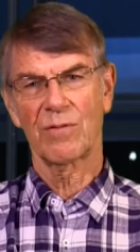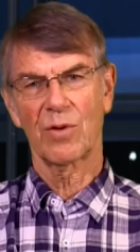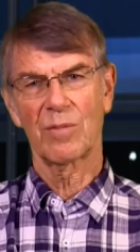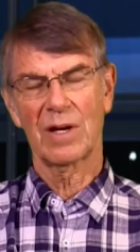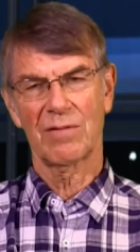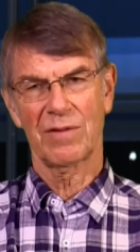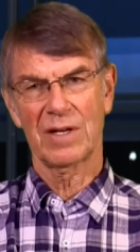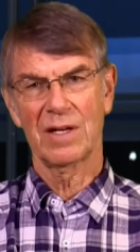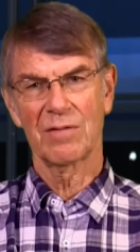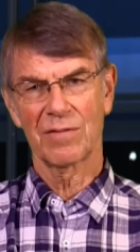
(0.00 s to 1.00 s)

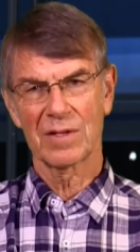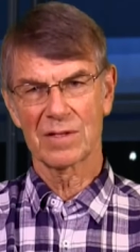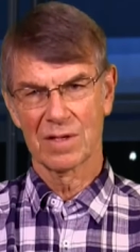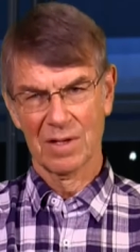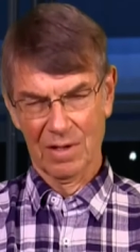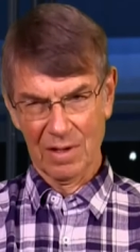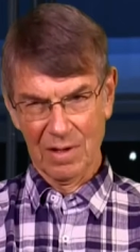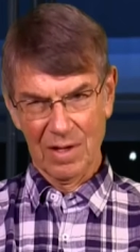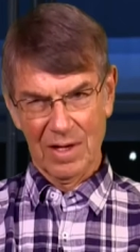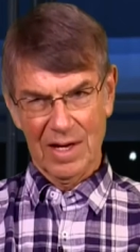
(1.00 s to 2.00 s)
formula-fed infants.
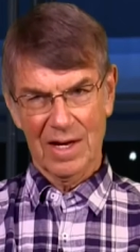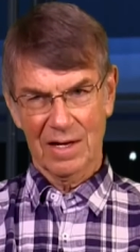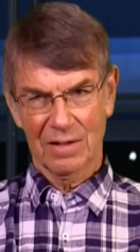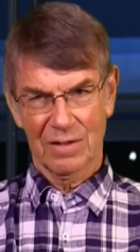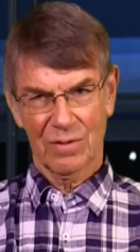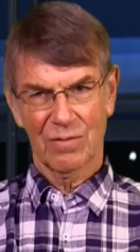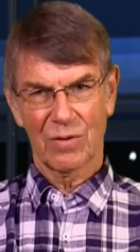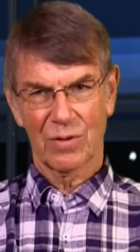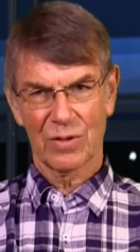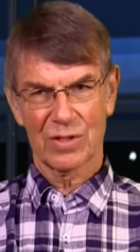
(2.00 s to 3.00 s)
And of
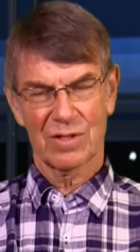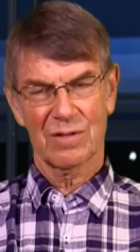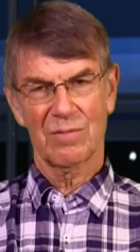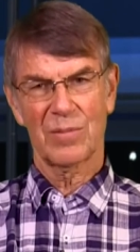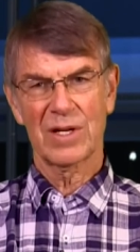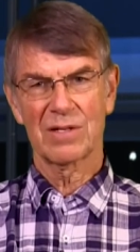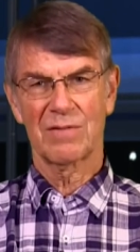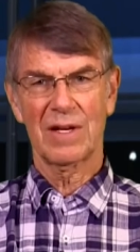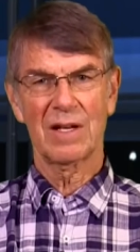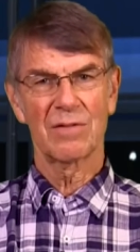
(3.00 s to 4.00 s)
course,
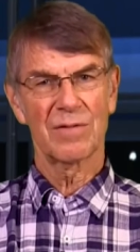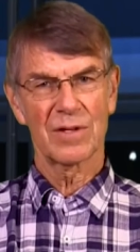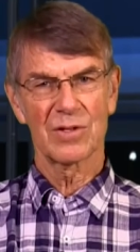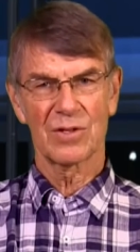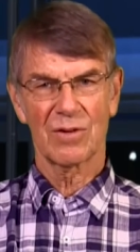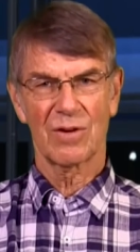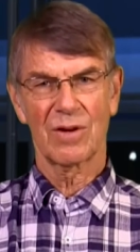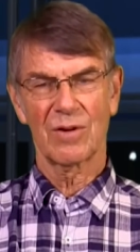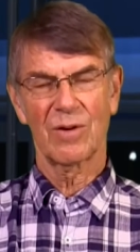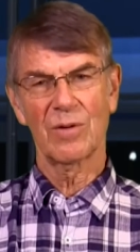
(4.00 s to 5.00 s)
breastfed infants
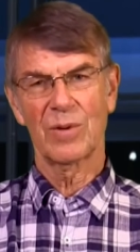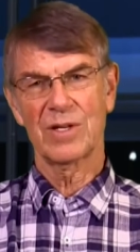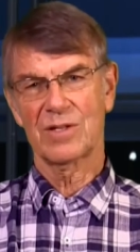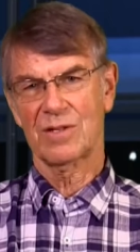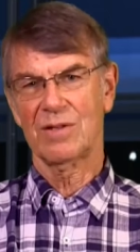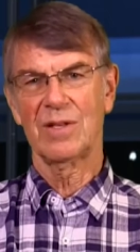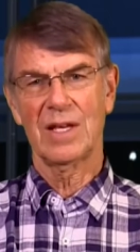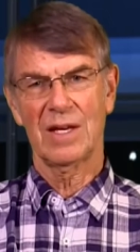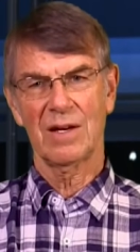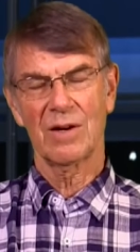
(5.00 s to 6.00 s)
are always
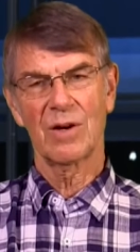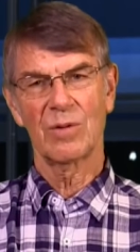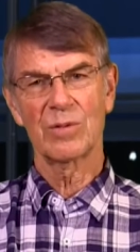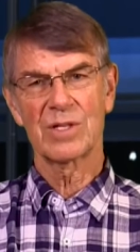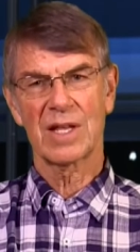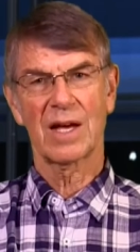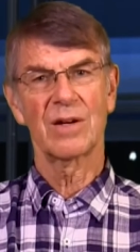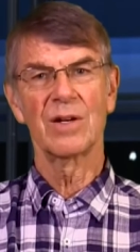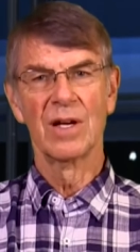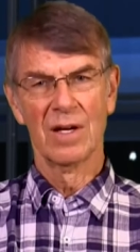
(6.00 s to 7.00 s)
the gold
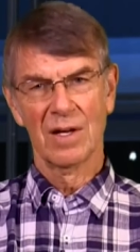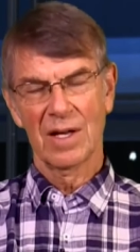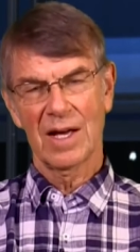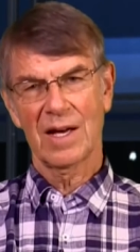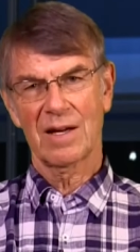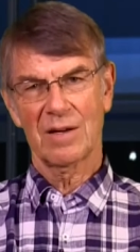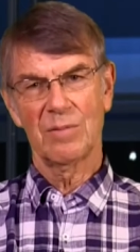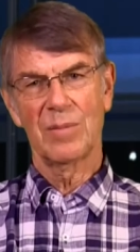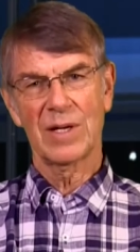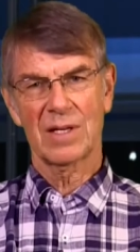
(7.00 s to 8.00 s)
standard,
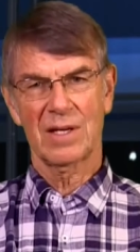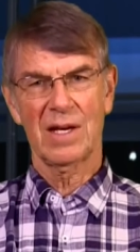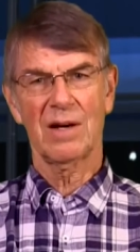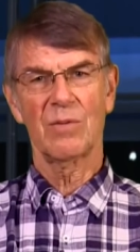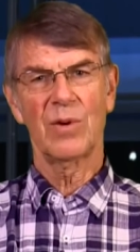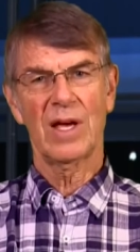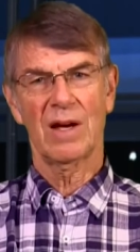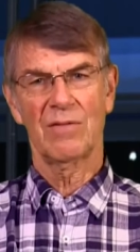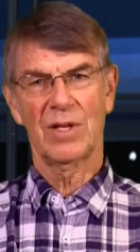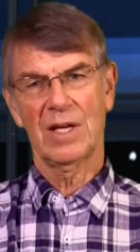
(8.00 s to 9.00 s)
but here we
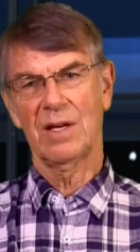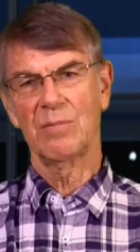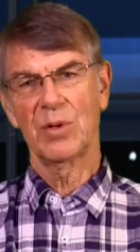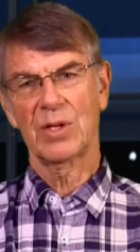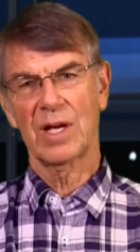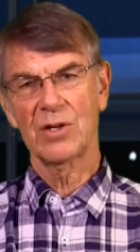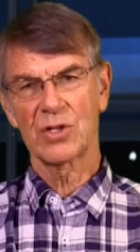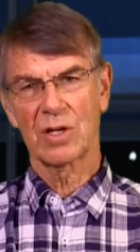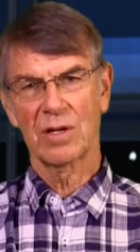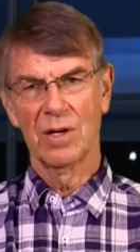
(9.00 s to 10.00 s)
have the
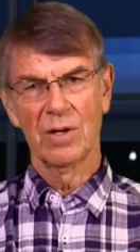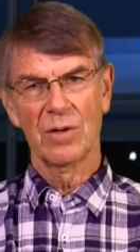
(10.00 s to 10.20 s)
potential